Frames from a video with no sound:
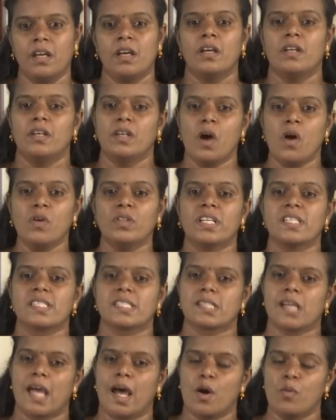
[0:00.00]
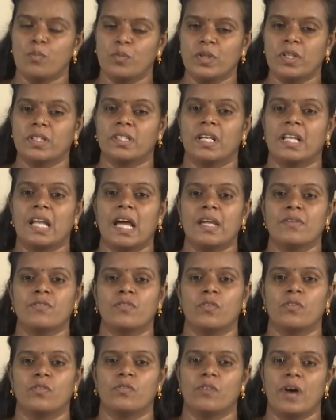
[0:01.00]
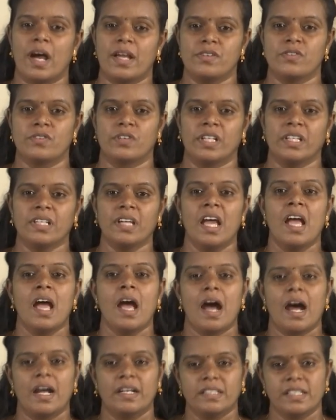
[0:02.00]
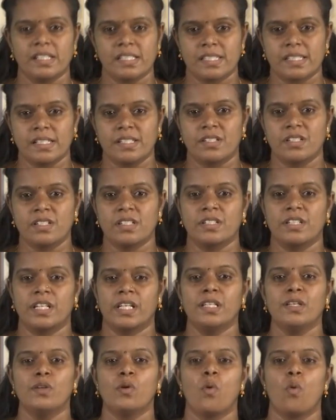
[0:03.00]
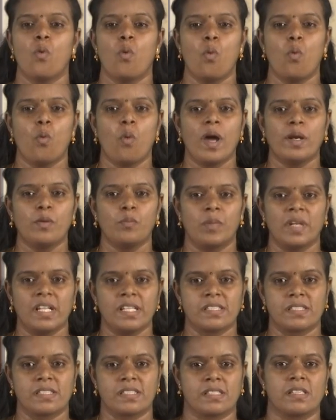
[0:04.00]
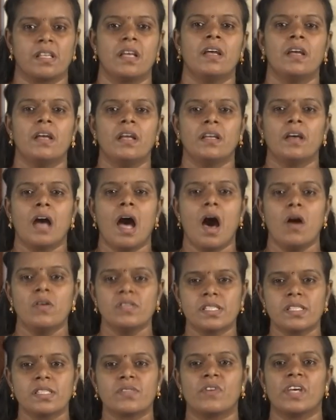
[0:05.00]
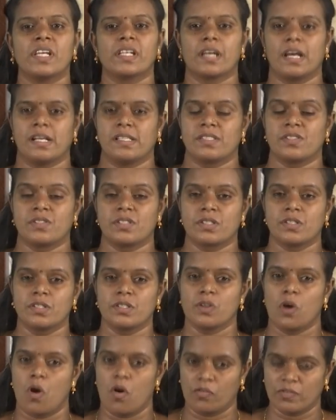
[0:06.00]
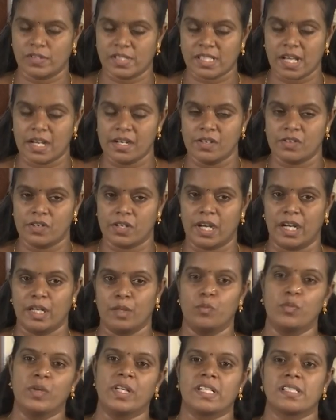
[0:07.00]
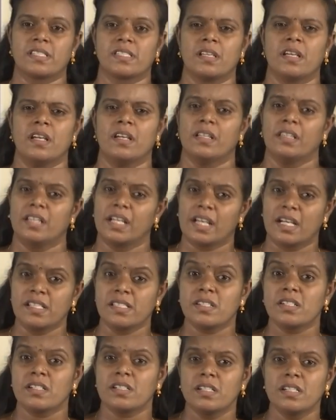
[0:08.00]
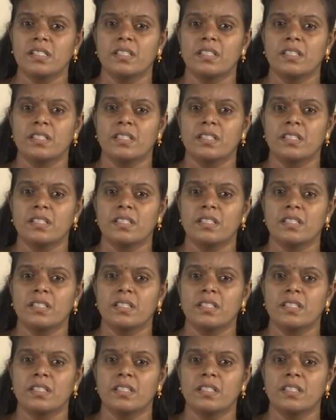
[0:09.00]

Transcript: Now they stopped the life of wandering and they settled in one place. Houses were constructed of sun-dried bricks. They constructed